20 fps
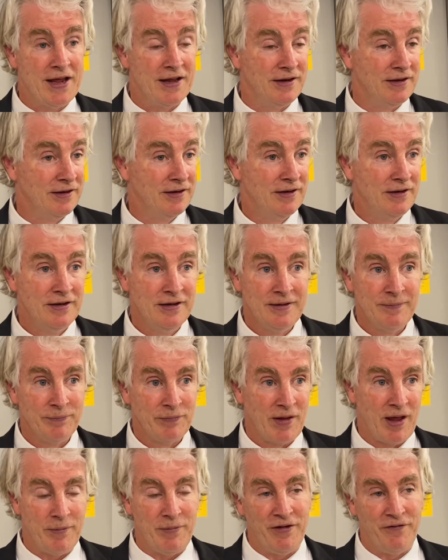And
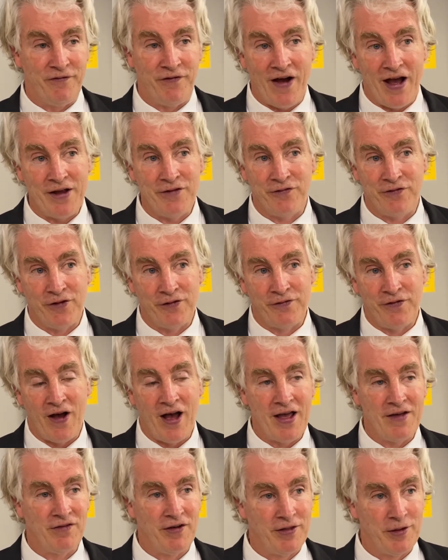I mean, 5 for
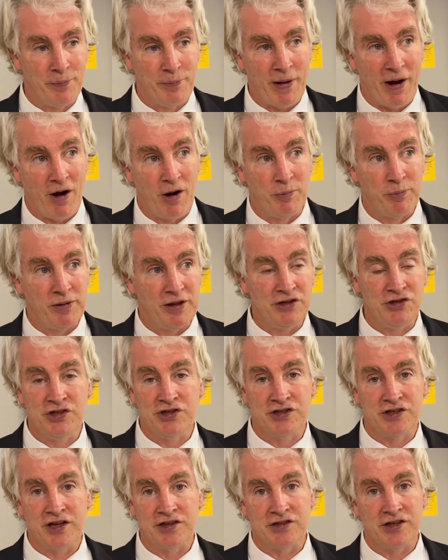5 on the power play
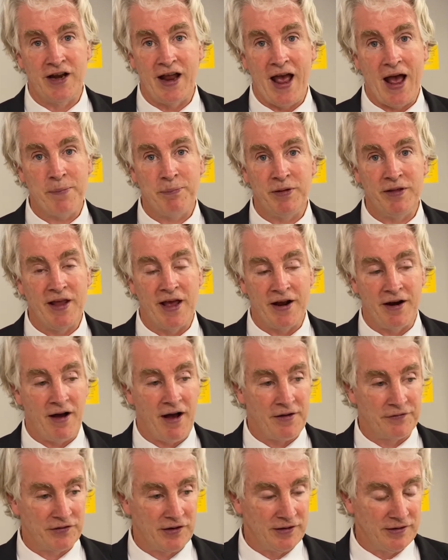just doesn't happen that
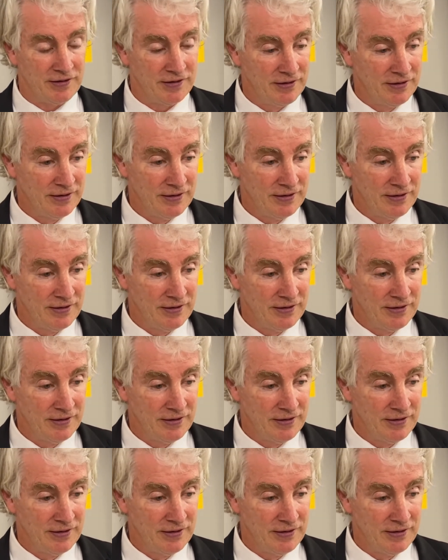often.